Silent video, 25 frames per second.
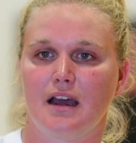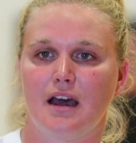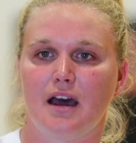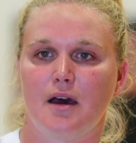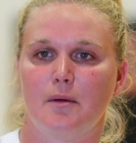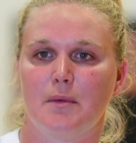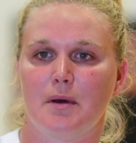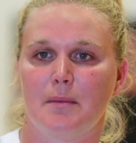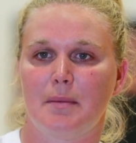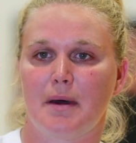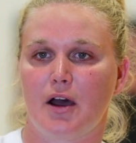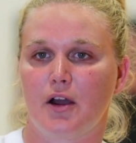
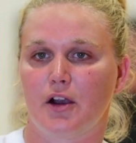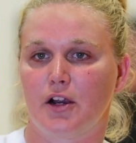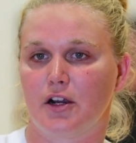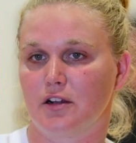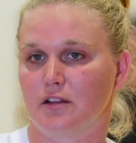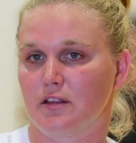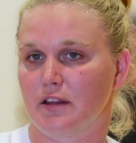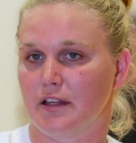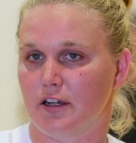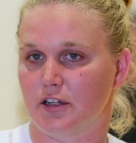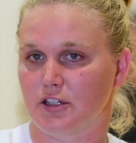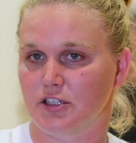about
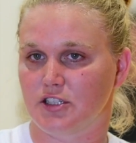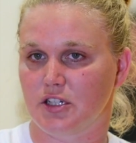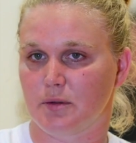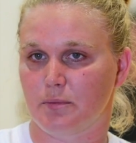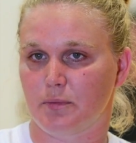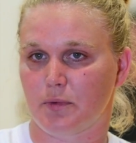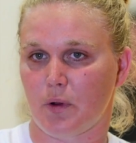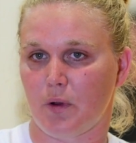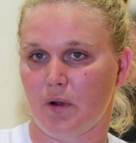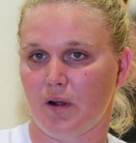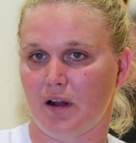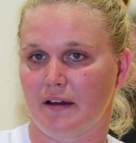her
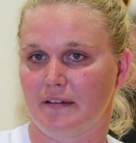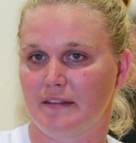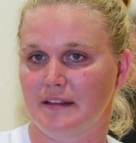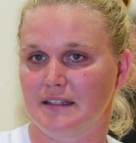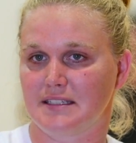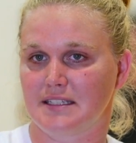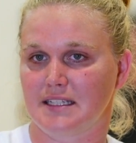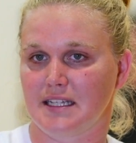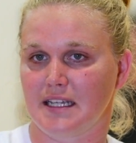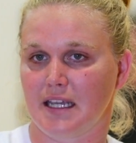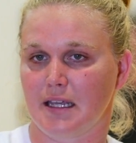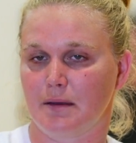leadership role on
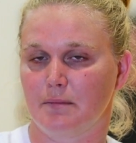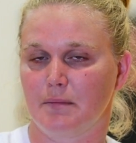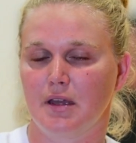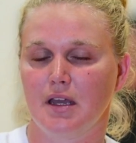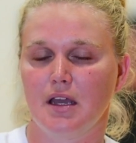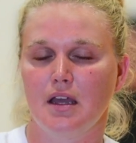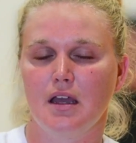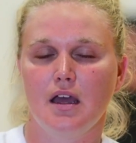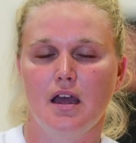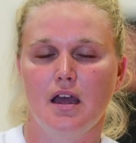the team.